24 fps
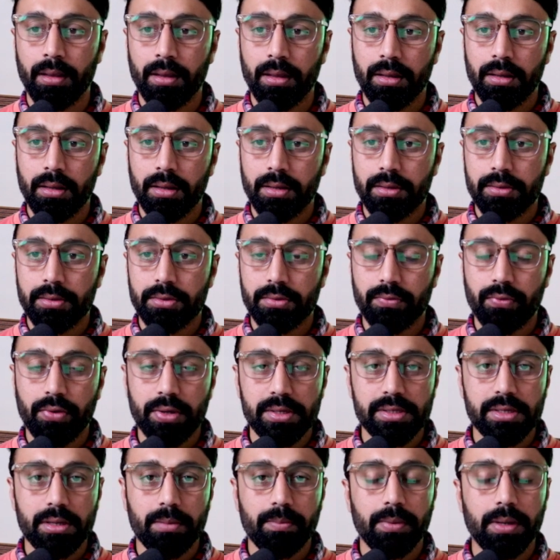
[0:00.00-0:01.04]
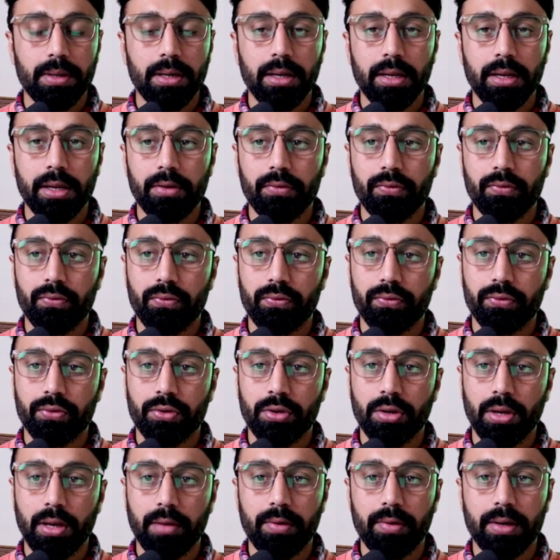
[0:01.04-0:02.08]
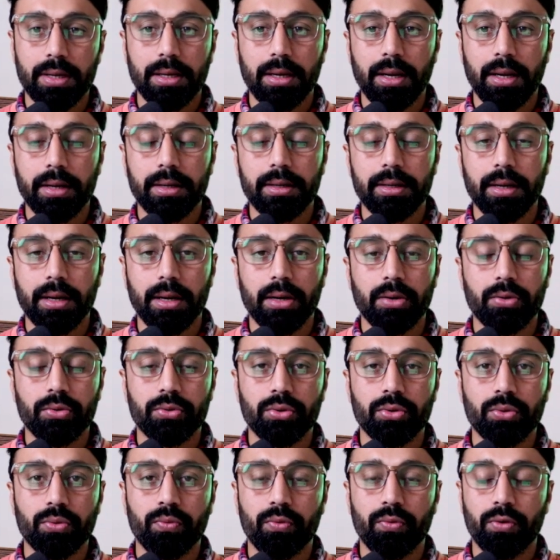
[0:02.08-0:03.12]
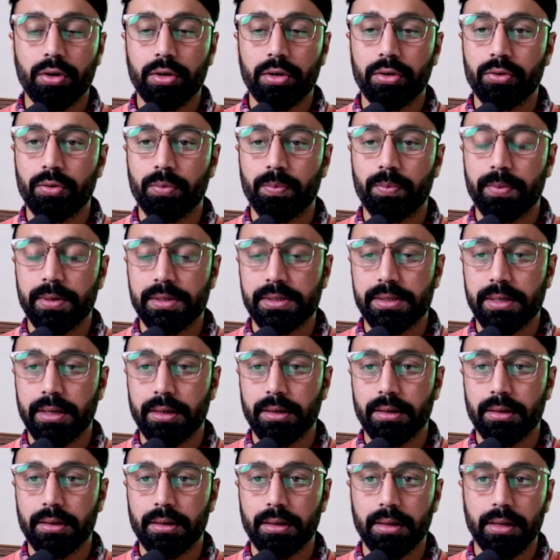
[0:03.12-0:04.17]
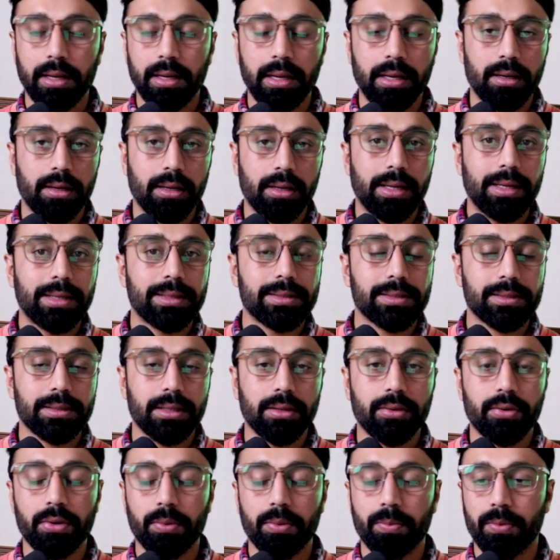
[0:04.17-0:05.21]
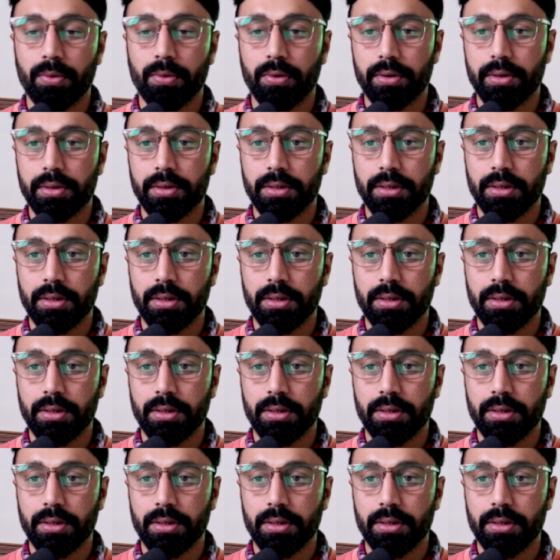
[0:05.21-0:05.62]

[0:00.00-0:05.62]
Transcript: so for example, if you have a client and you want to present an instant report